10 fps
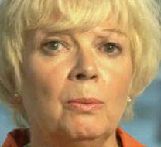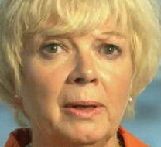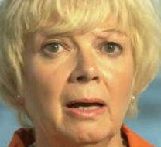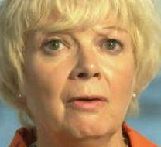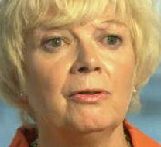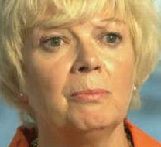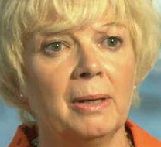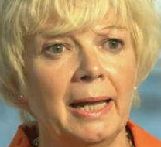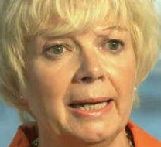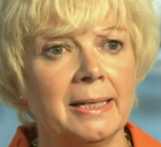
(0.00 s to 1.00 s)
we have in
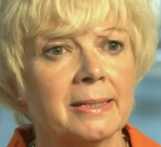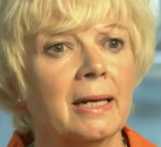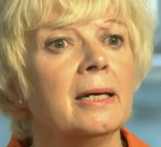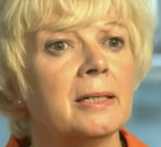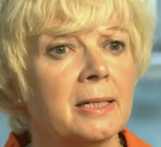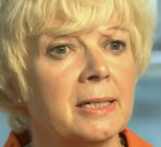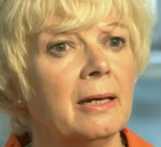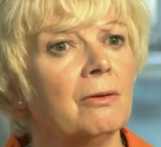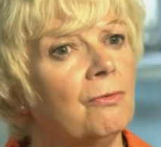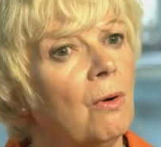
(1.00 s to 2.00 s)
place to
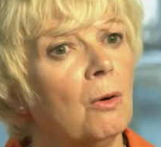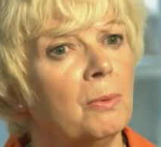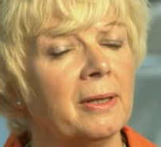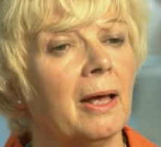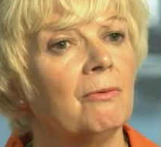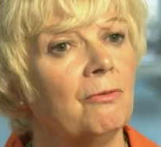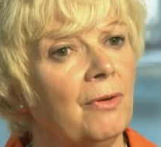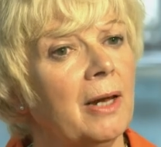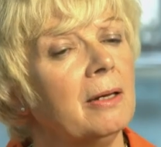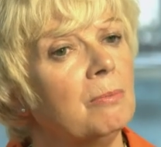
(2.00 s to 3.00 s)
take forward that
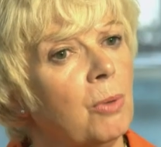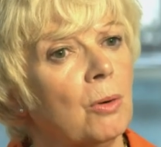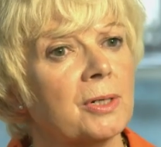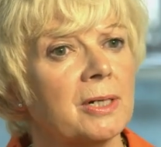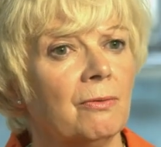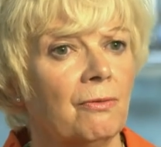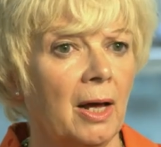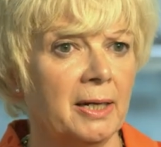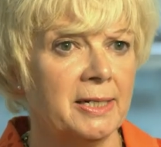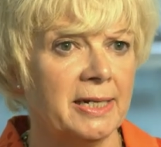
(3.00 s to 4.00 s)
very important
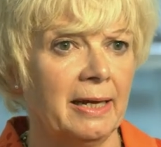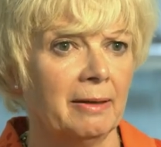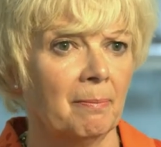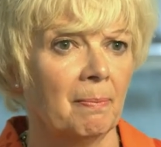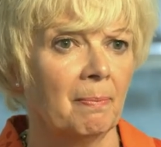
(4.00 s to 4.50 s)
finding.